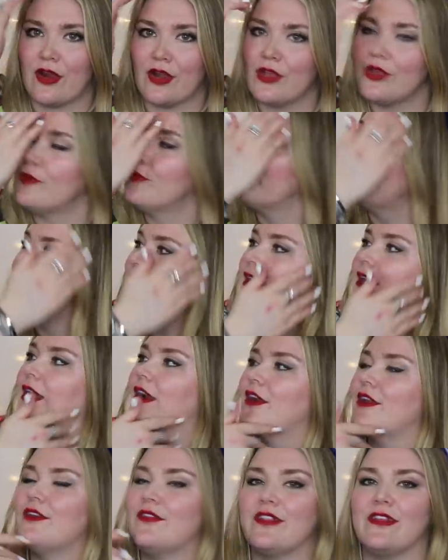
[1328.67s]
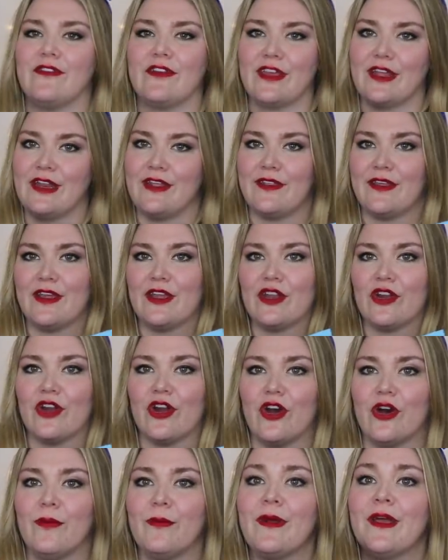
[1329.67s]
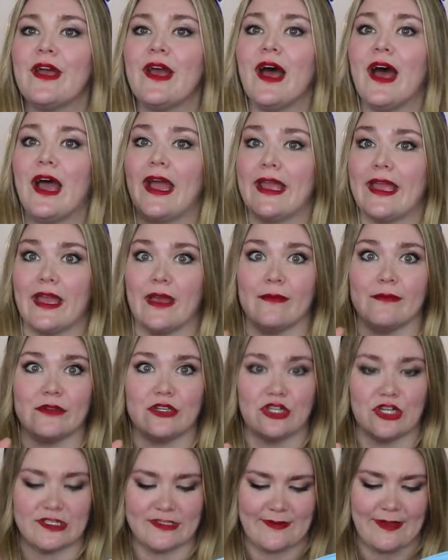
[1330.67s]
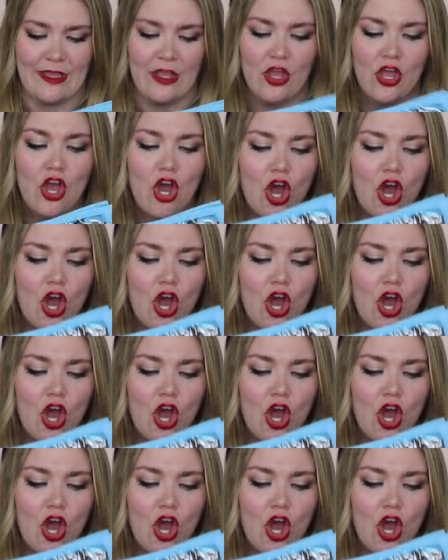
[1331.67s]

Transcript: are you bringing, are you leaving anything in your home? I am, trust me.